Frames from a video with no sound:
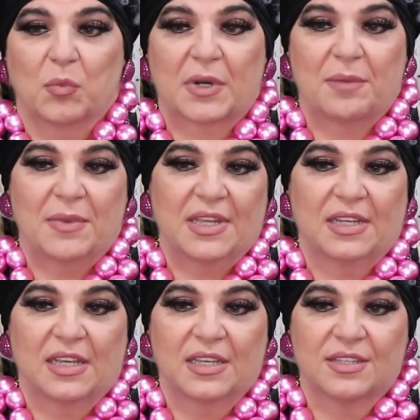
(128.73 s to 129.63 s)
What I mean
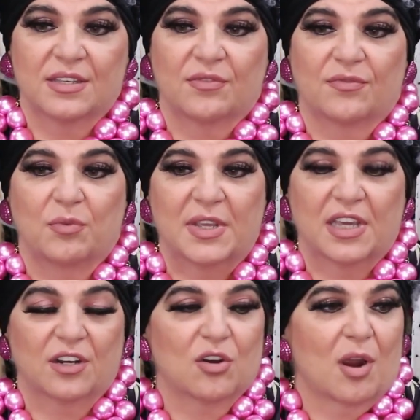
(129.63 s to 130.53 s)
is, if we
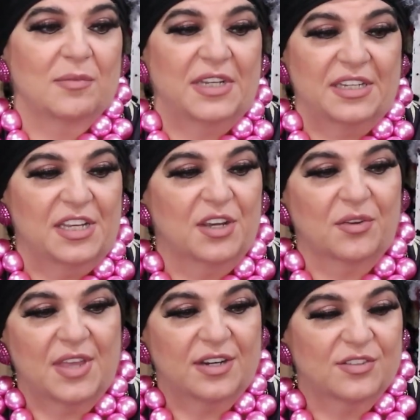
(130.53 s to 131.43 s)
get a garment in
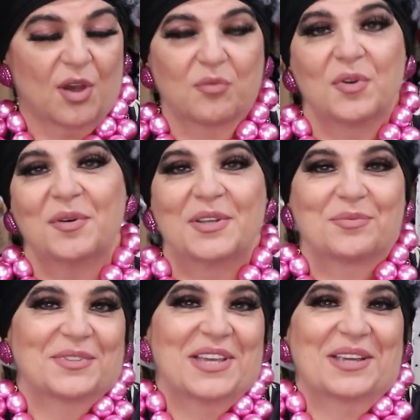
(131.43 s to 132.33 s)
here that is all ruined,
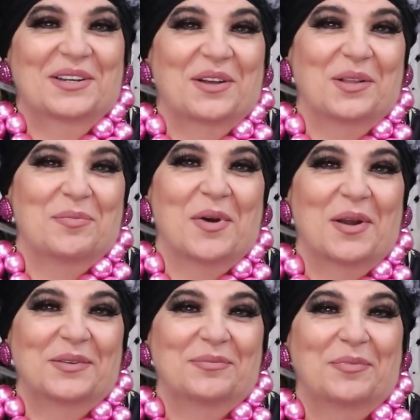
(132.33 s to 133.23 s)
we'll take it all
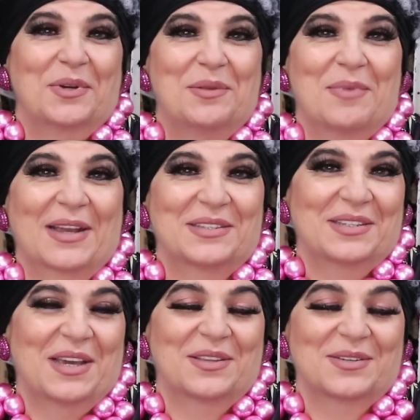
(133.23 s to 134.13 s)
apart and put it back
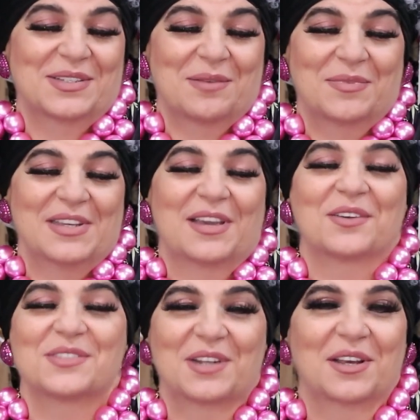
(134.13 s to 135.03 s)
together as something
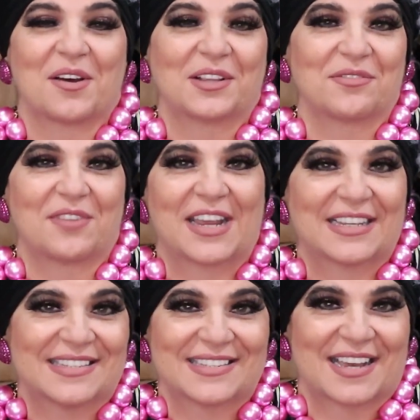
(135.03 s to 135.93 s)
else, and I call it
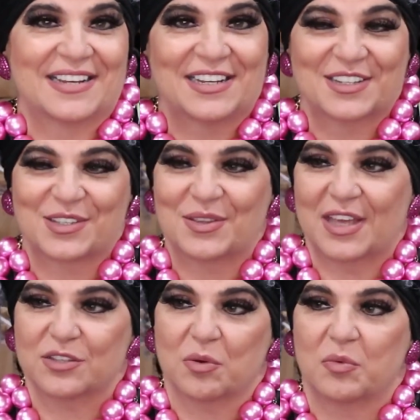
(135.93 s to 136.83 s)
Frankensteining. So
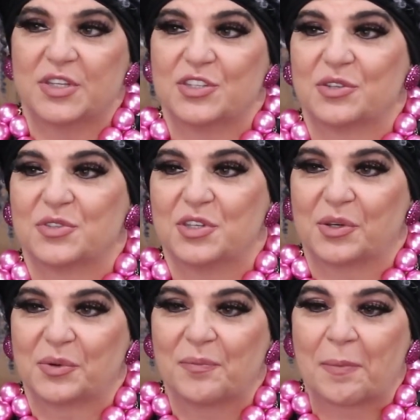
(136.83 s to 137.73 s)
that's what we do
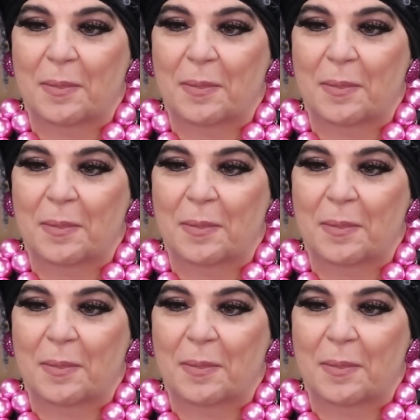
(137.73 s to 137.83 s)
too.